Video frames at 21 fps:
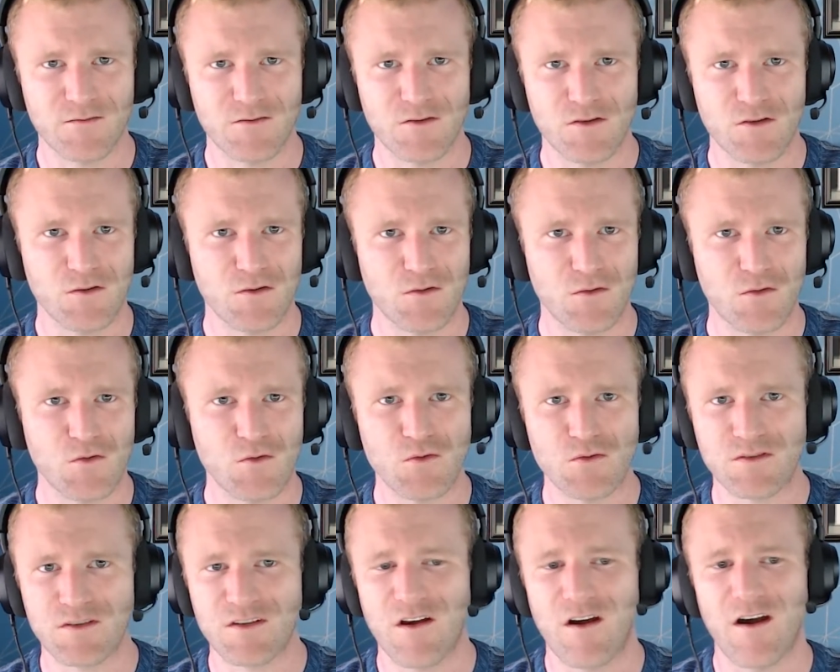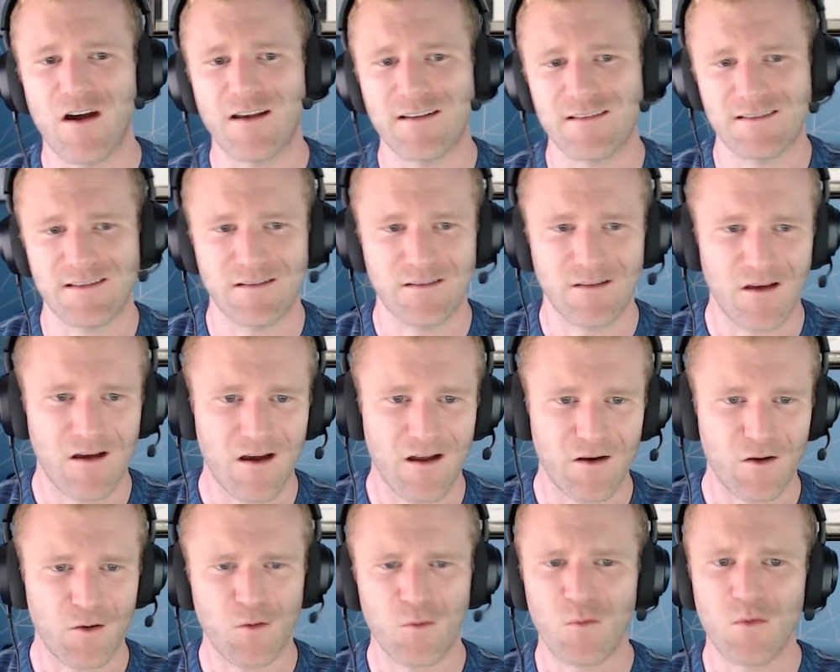to who's causing the
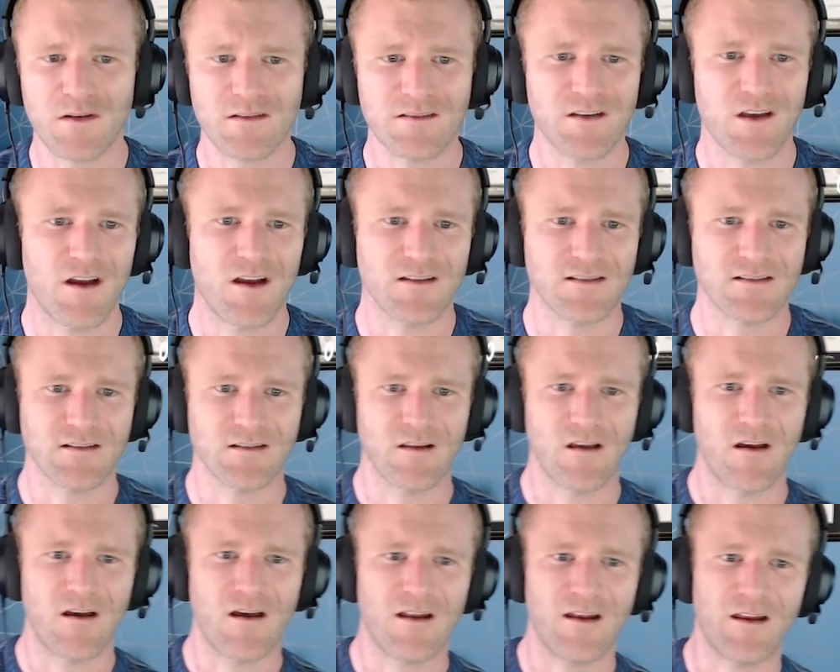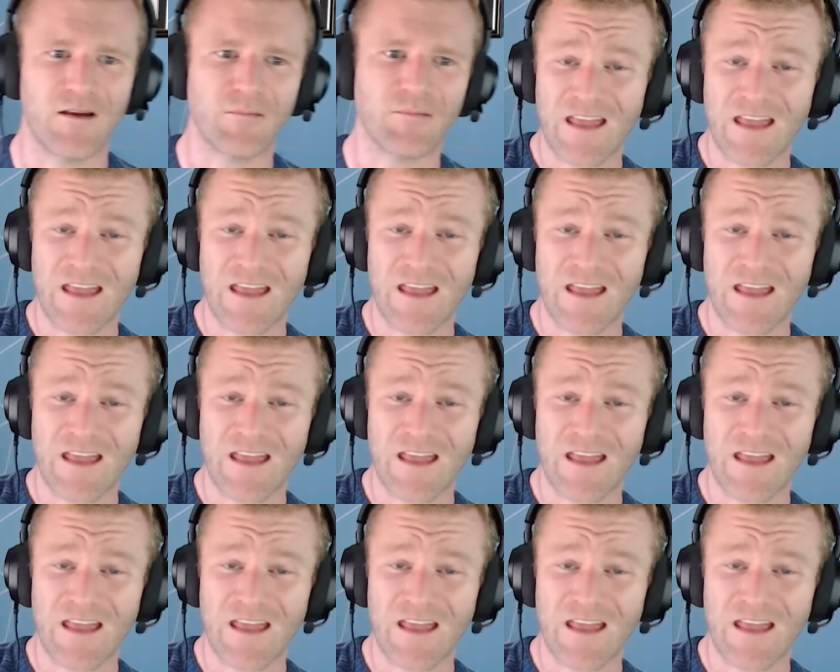audit or what's causing the audit.